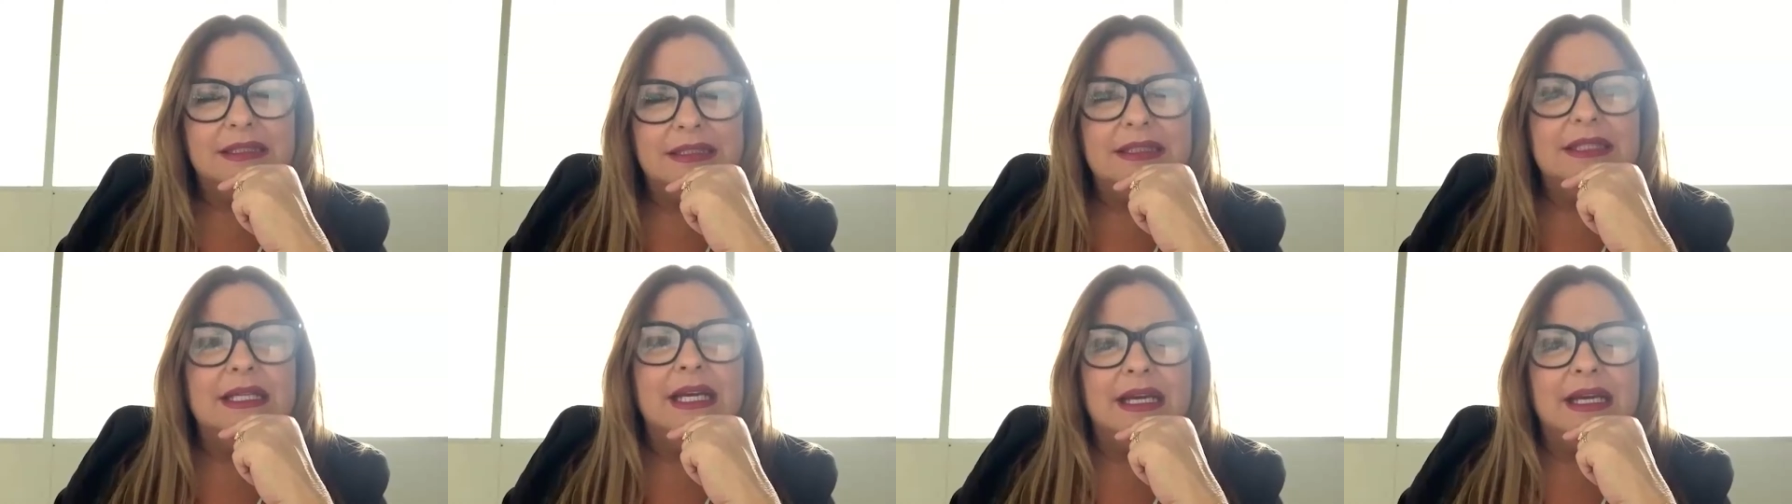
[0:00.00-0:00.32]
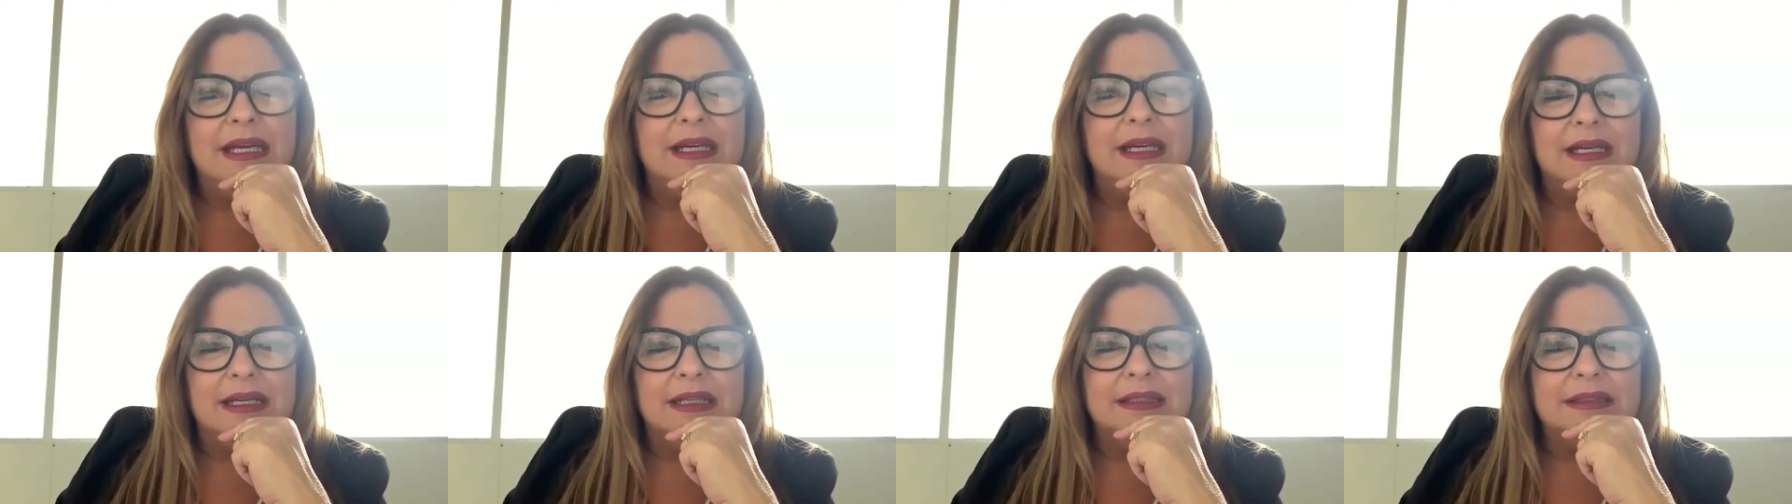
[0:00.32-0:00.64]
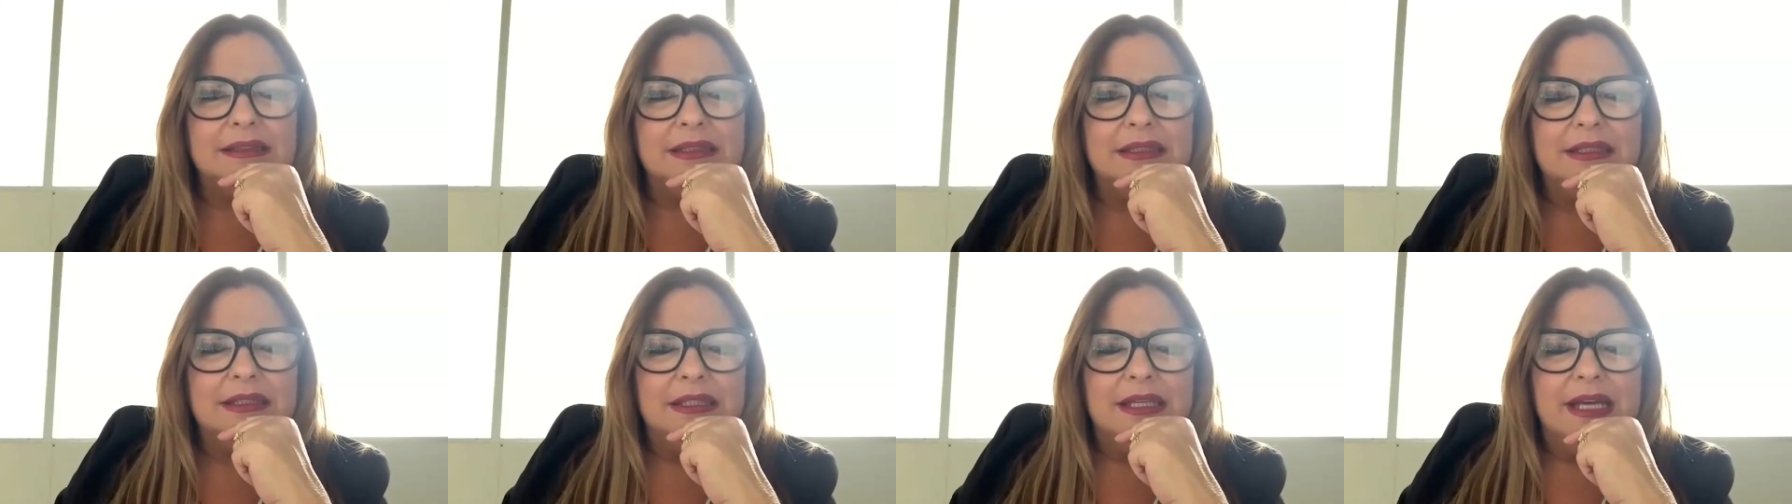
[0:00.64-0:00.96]
Yeah.
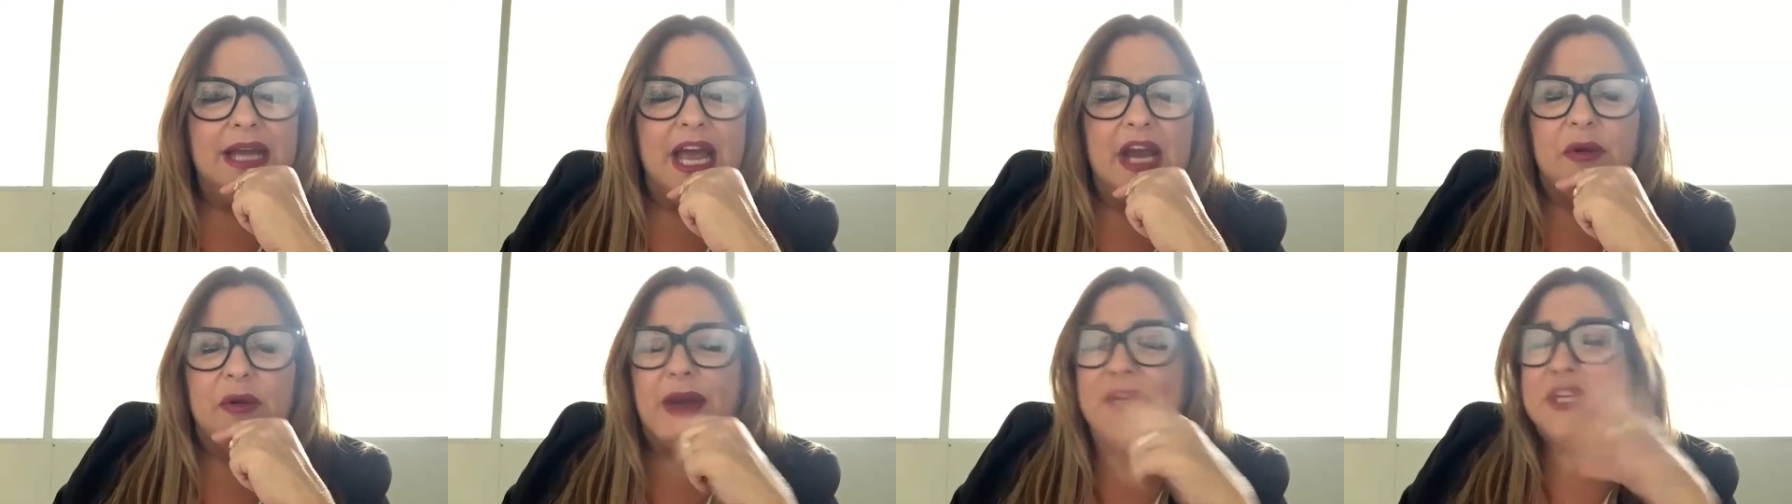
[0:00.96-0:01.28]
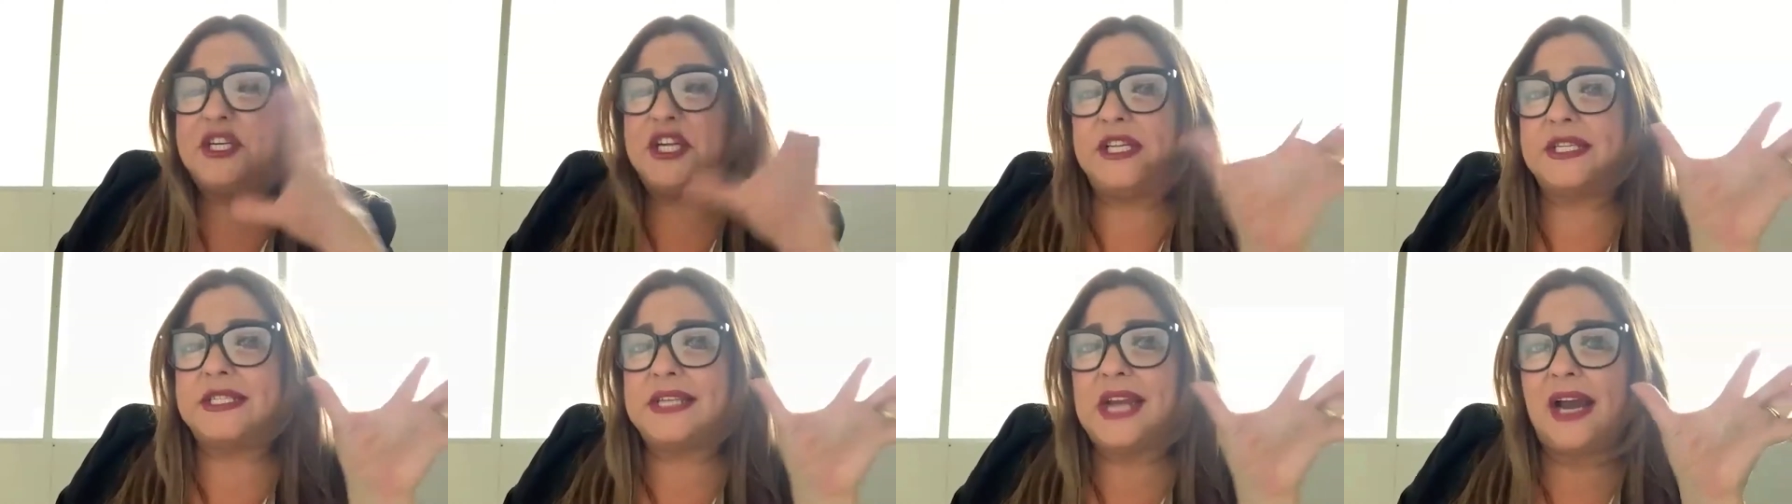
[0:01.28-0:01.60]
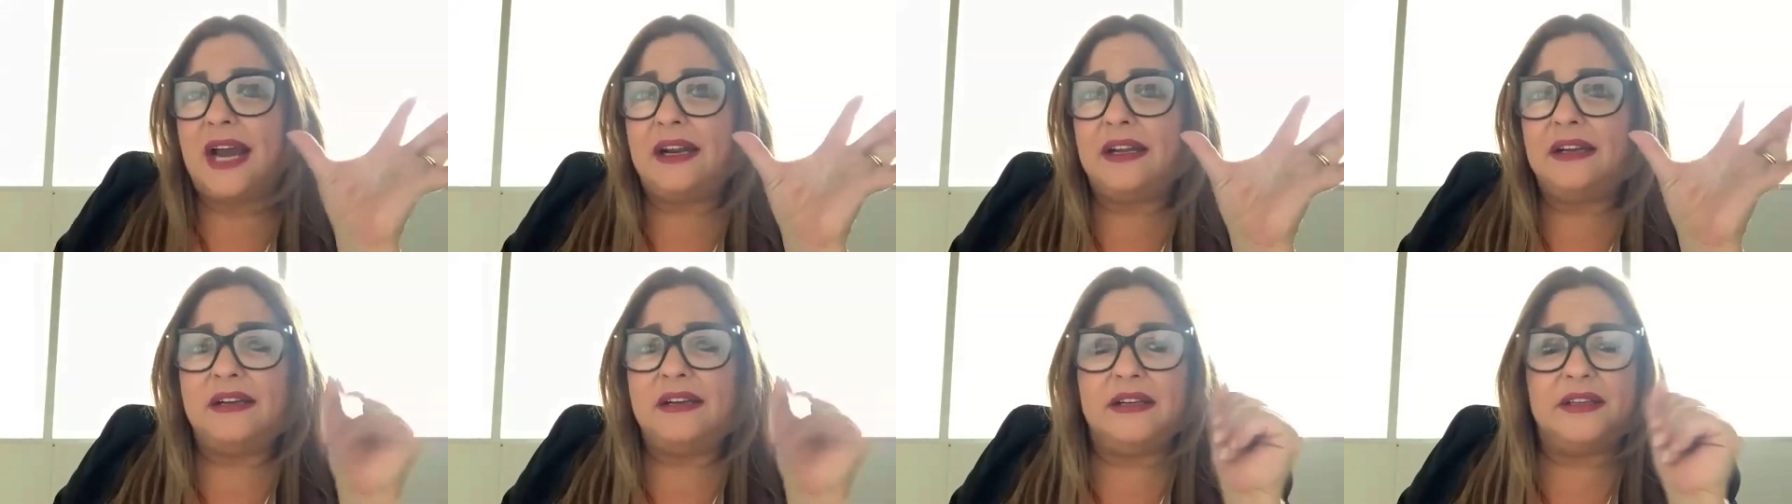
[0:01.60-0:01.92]
Anyway, she started